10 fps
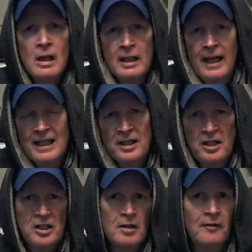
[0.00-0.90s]
Guys,
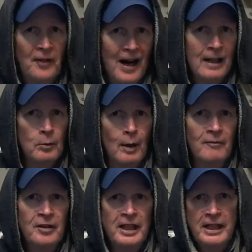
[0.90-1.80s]
this is a follow-up
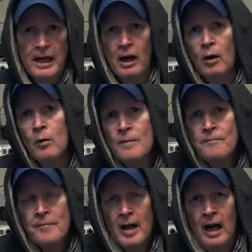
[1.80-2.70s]
video
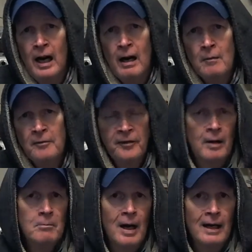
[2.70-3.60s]

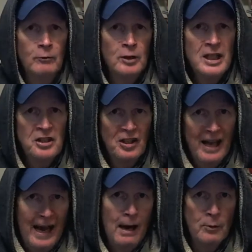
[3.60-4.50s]
from my recent
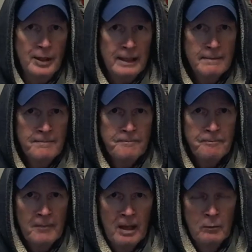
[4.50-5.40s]
outing,
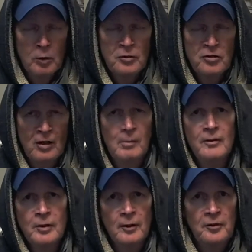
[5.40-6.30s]
which some
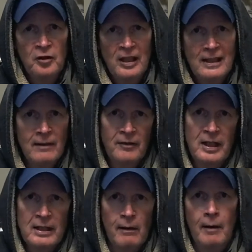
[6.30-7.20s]
of you have seen the
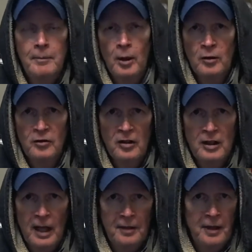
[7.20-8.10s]
video I posted,
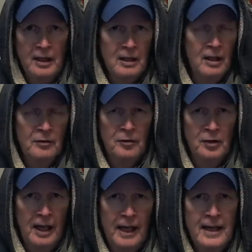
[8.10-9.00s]
I think,
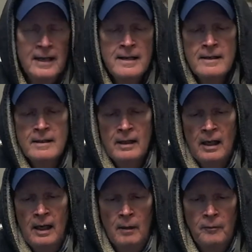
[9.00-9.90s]
yesterday,
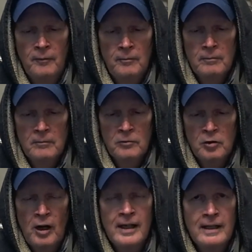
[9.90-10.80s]

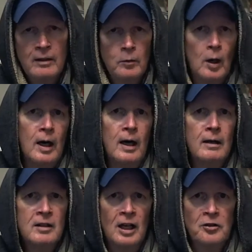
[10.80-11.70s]
trying
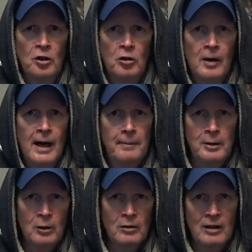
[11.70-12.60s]
to catch a
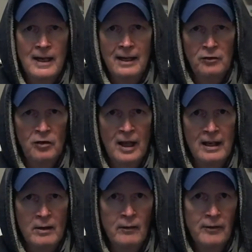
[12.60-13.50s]
crappie on the last day
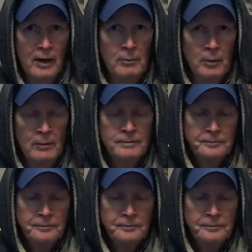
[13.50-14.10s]
of November.